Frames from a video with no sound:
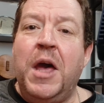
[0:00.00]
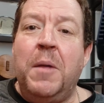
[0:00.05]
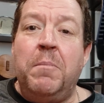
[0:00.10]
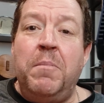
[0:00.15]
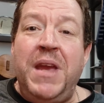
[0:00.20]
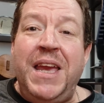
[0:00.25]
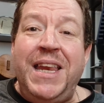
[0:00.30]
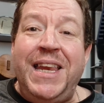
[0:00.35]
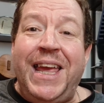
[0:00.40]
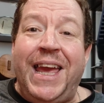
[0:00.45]

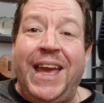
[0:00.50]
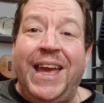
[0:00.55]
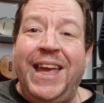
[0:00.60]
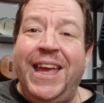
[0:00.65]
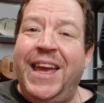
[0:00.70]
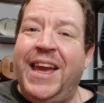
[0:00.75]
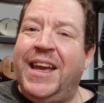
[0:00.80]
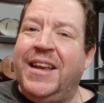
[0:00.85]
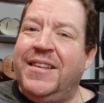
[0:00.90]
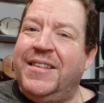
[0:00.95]
meaning
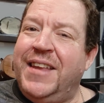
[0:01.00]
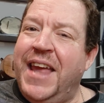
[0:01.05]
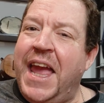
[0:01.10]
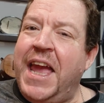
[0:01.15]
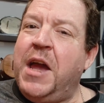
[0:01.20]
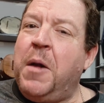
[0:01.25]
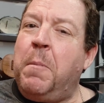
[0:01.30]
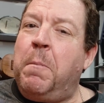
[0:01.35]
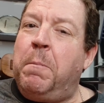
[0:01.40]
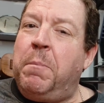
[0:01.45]
it can
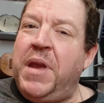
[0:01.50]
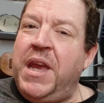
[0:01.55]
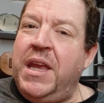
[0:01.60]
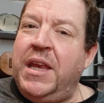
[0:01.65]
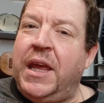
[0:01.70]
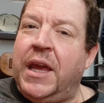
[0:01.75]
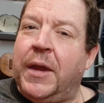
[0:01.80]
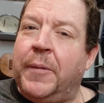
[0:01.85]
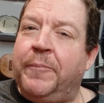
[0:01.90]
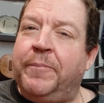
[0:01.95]
take a
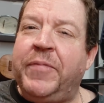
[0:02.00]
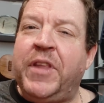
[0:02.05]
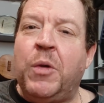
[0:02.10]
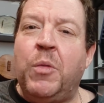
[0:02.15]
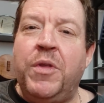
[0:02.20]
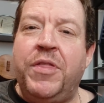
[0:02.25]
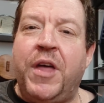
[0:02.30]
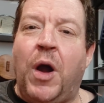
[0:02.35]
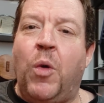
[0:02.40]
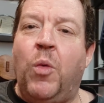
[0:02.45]
beating
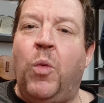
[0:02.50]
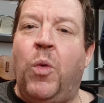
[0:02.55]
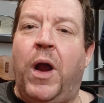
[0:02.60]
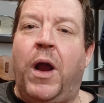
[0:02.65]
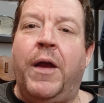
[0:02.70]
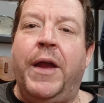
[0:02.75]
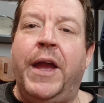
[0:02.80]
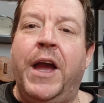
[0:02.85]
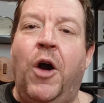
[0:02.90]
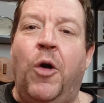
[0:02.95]
without
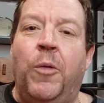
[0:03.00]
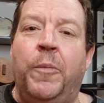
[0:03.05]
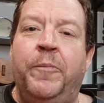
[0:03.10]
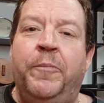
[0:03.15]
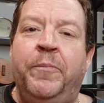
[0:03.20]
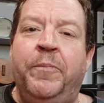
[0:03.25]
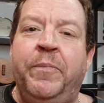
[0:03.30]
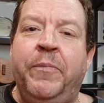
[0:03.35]
wearing out.